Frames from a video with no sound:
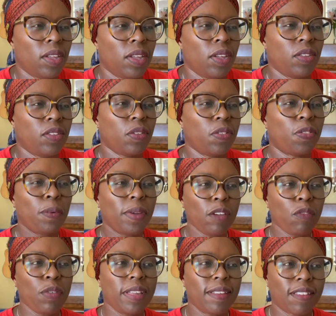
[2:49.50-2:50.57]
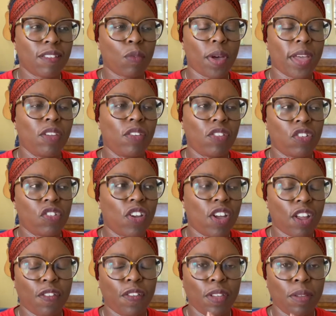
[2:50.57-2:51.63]
So 3 reasons why you should
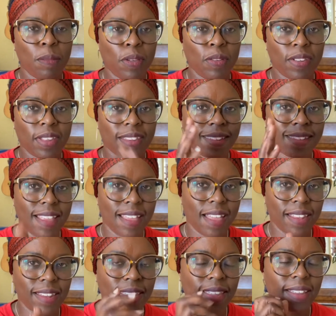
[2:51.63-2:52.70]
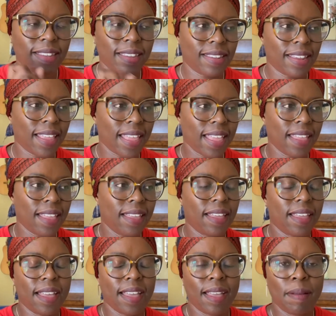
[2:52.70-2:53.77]
charge for your music starting today.
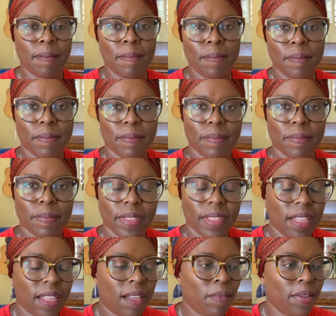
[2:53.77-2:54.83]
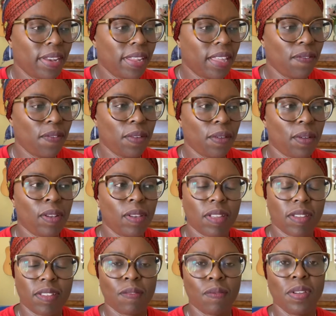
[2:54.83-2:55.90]
I'm going to give you
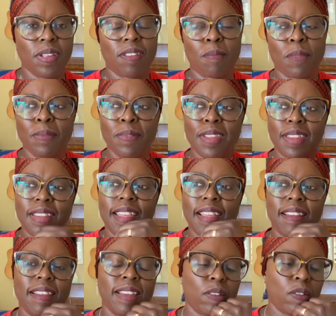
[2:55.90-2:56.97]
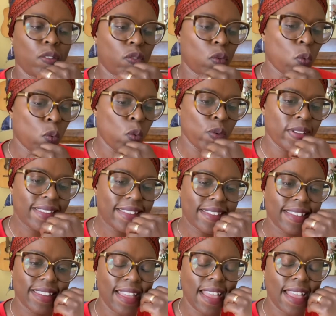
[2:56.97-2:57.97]
lots of reasons, but I'm going to tell you little stories.